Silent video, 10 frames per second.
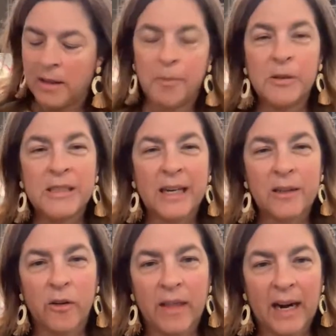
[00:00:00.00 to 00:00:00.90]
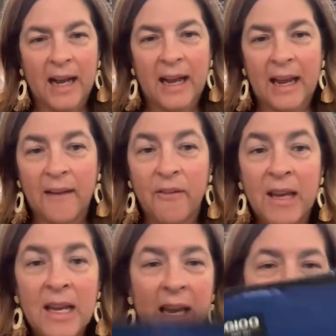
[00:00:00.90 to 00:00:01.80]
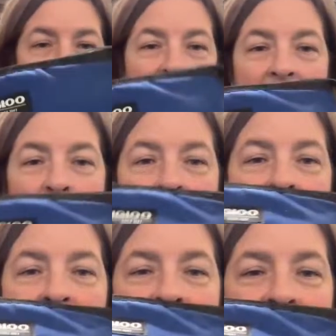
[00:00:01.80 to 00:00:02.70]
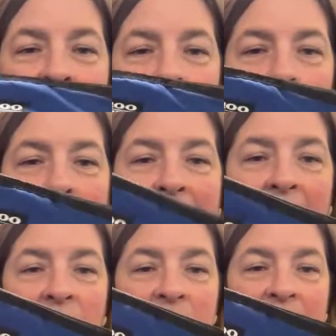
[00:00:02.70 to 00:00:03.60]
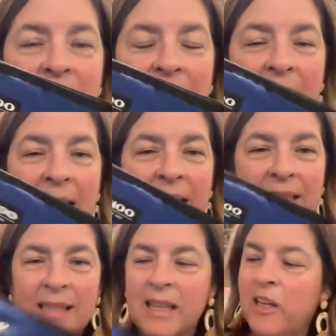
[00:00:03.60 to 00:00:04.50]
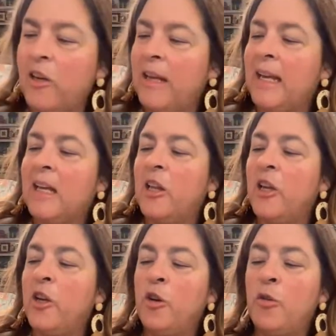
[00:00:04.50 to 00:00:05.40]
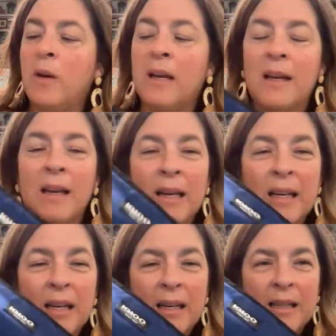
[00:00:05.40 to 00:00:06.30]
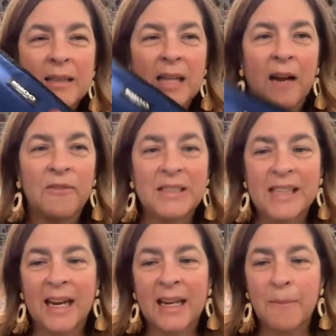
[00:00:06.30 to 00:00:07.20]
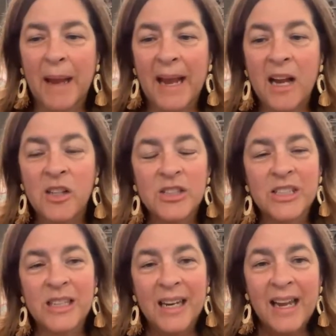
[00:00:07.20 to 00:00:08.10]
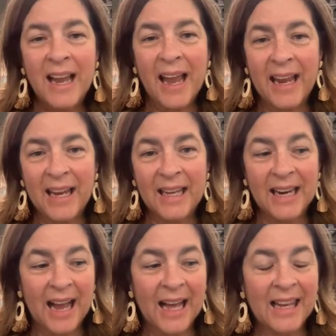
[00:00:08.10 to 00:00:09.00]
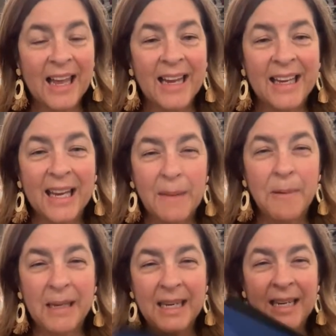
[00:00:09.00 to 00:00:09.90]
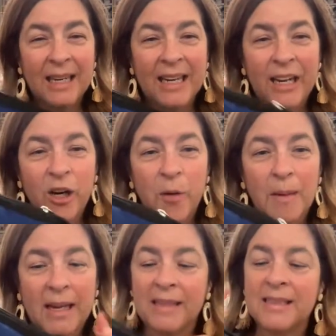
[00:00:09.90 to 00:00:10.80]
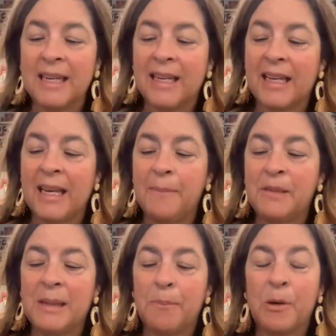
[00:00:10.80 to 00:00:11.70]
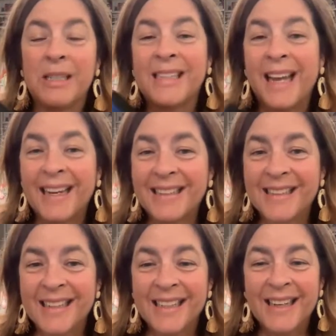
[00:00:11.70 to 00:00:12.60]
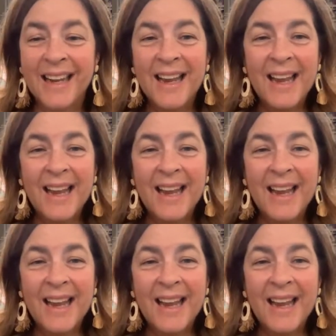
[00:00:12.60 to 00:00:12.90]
the projector that I have, and I keep it in this little pouch. It's a little igloo soft-sided pouch, and I like keeping it in here because it keeps it protected,